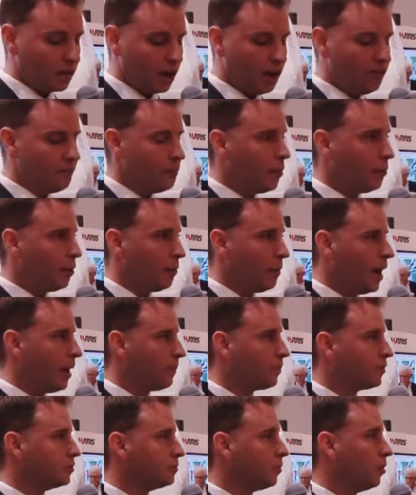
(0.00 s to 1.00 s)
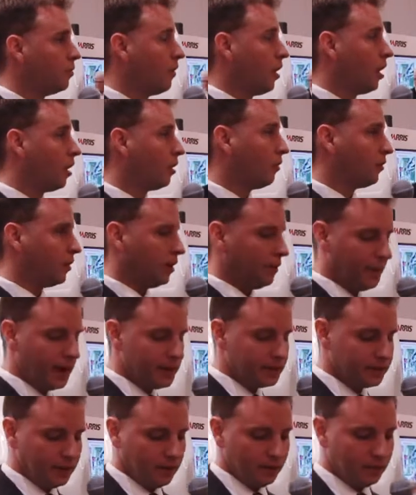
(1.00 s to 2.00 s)
of mobile mappers, both Harald and
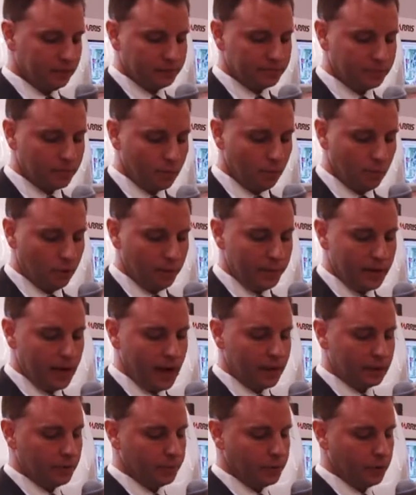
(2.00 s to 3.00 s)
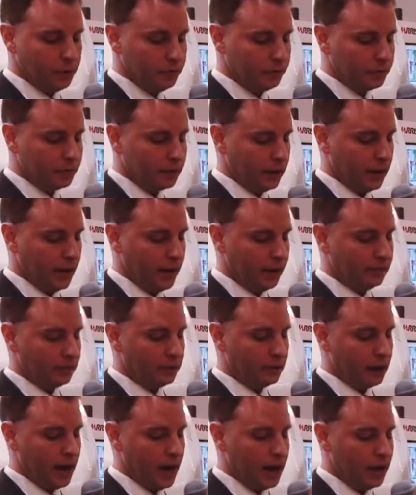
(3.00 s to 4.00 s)
myself will be at the booth to
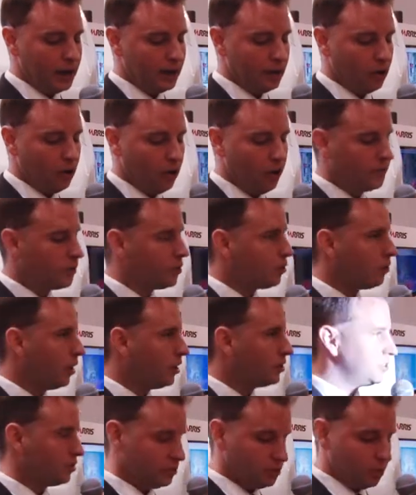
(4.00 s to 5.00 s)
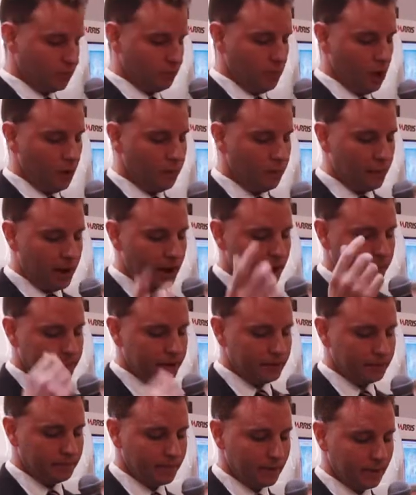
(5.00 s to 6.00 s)
answer any and all of your questions on mobile
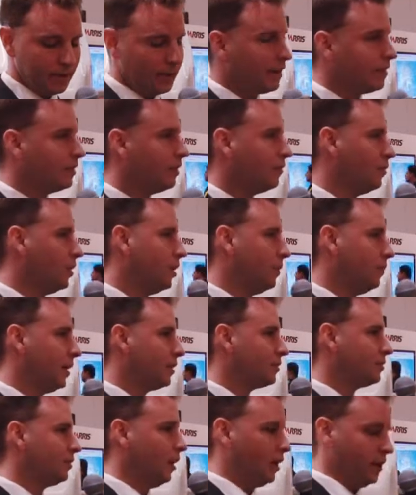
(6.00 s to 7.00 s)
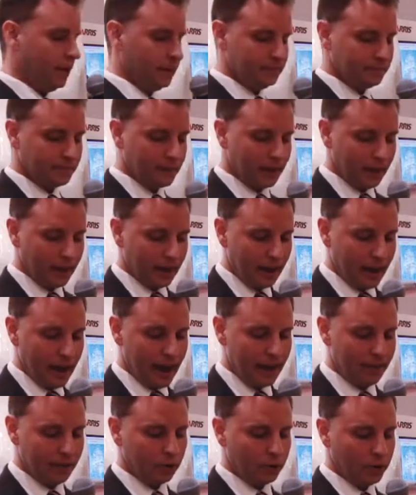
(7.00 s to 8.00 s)
mapping, the VMX line,
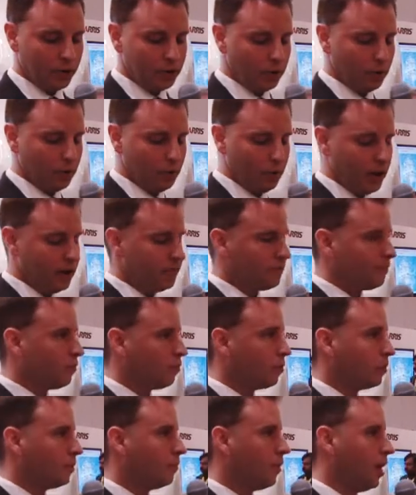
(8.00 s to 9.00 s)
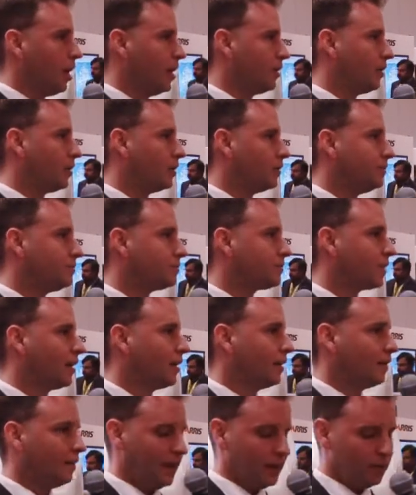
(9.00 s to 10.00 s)
and the RIEGL waveform LiDAR.
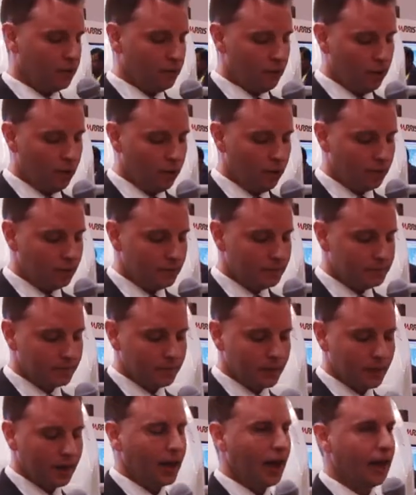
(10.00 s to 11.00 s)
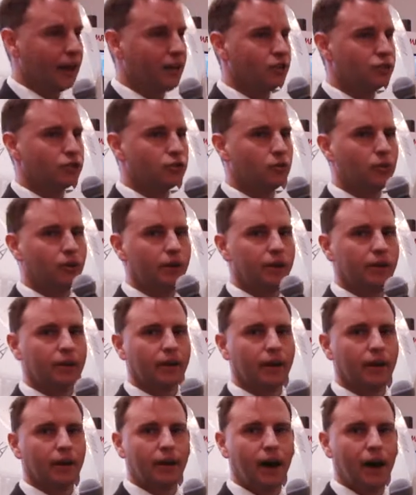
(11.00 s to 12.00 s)
Thank you all, and enjoy
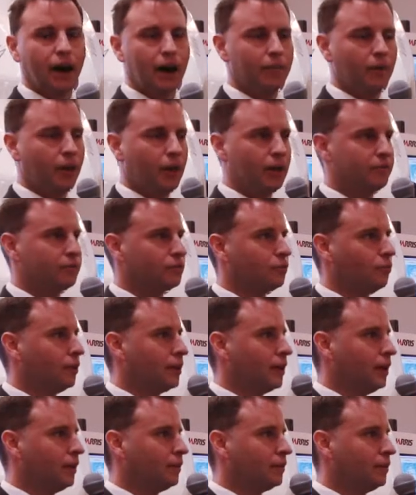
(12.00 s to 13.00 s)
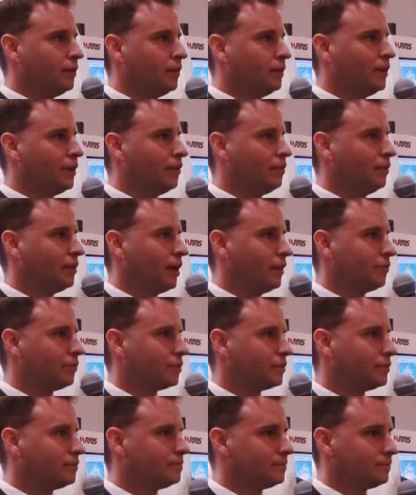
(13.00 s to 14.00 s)
I'm Left 2018 here in
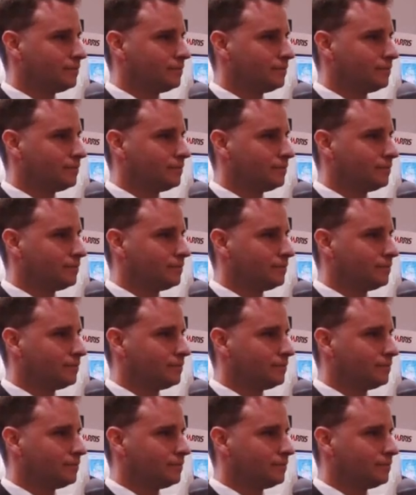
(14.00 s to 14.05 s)
Denver.